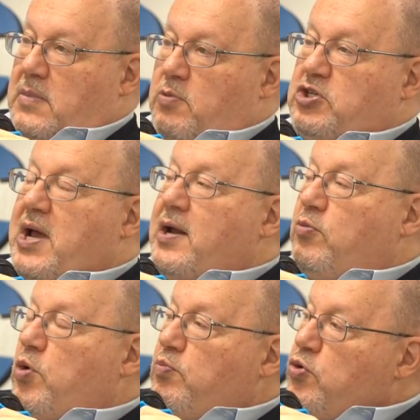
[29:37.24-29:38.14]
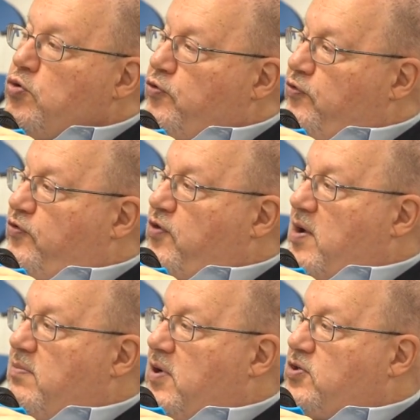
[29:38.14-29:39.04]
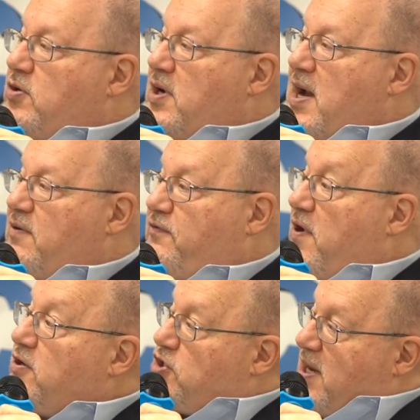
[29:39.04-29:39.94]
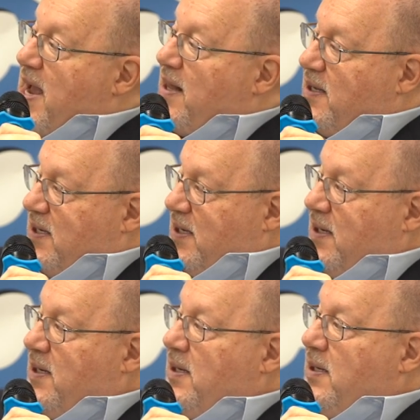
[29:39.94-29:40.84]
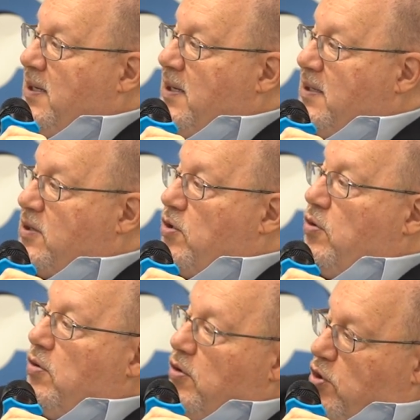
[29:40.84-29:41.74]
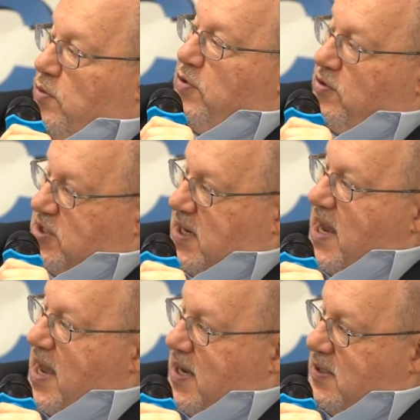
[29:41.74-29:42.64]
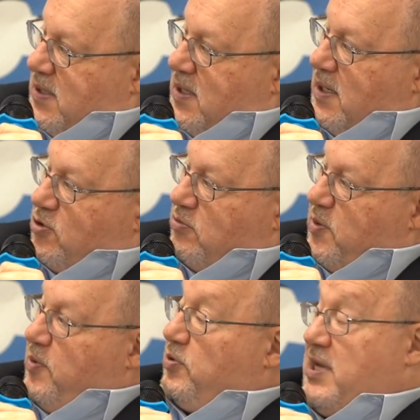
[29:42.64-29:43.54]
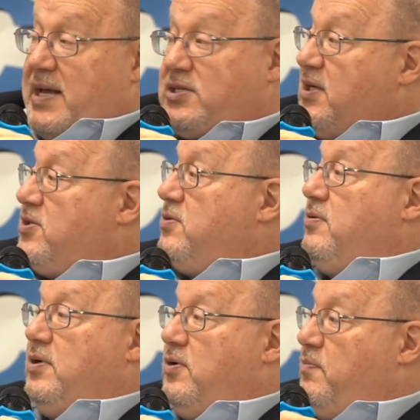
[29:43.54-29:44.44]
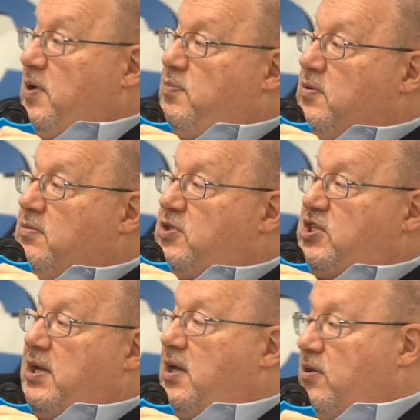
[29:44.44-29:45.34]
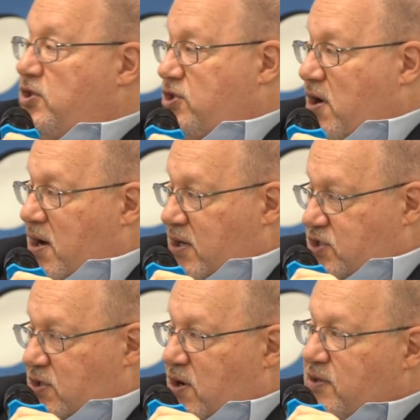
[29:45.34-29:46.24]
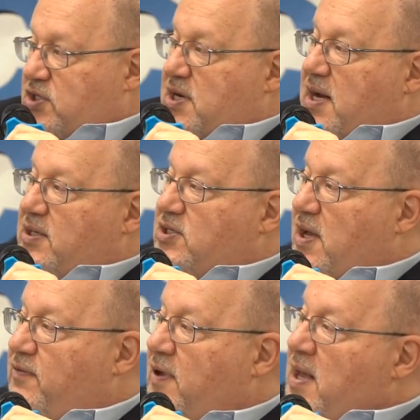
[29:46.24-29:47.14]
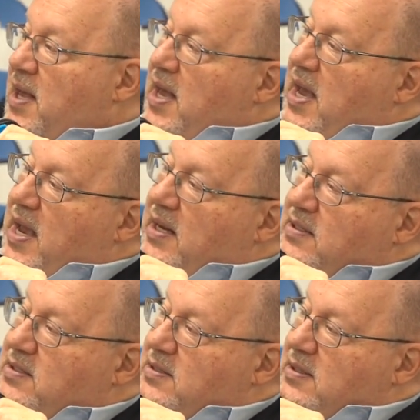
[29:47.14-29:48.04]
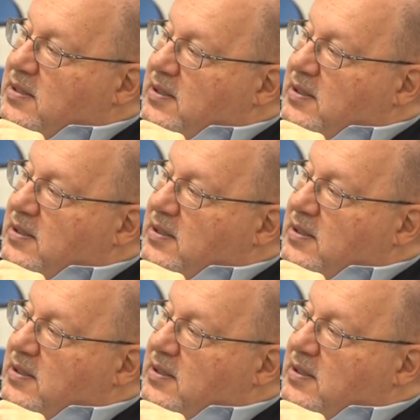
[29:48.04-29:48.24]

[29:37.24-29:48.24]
it was kind of removed from a certain kind of functionality that the earlier music had in terms of people dancing to it or people singing the songs and all this kind of stuff. And